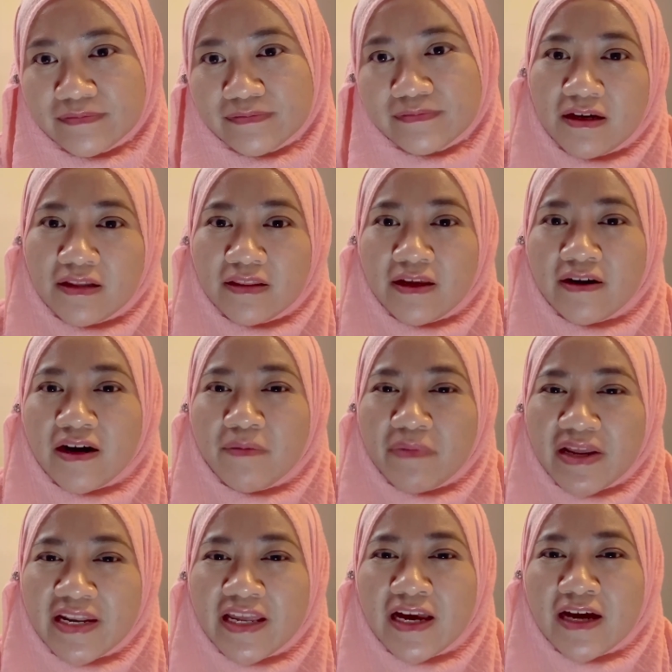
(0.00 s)
There are
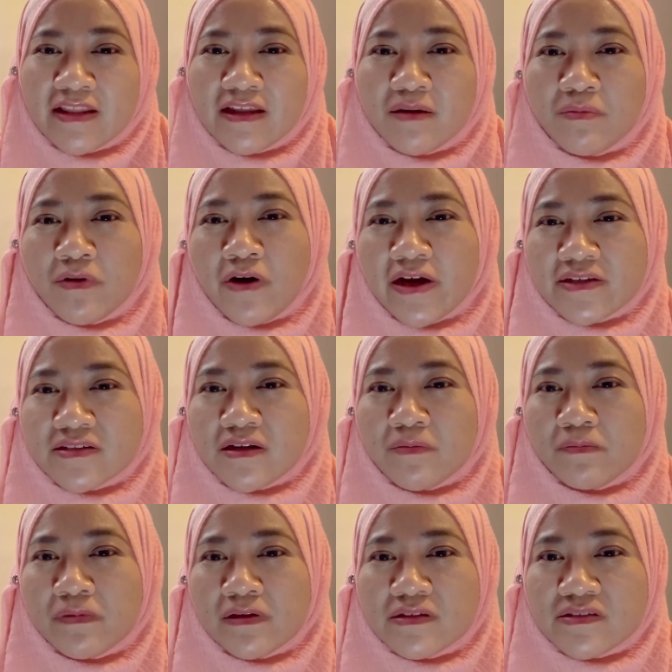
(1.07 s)
many other more
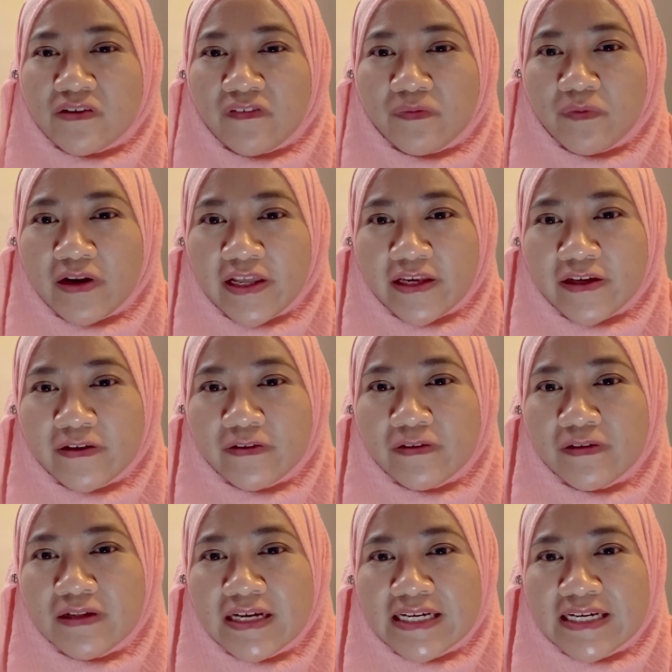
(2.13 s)
examples of molecules,